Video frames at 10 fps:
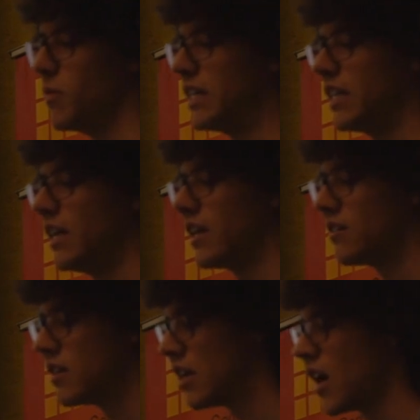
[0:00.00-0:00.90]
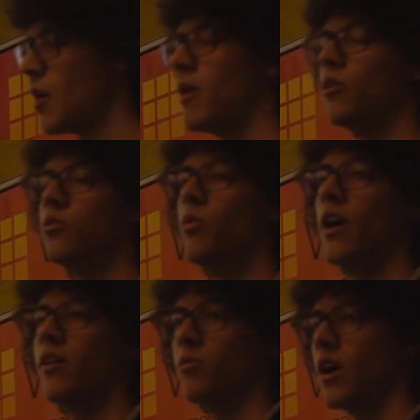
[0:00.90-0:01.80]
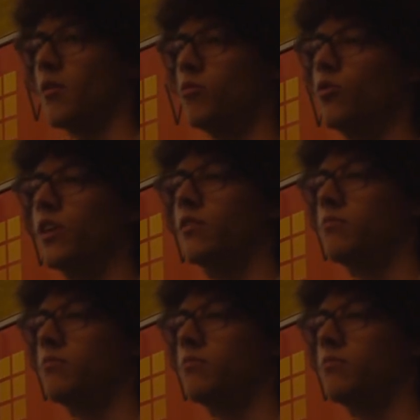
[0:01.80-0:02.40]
metadata about where we are moving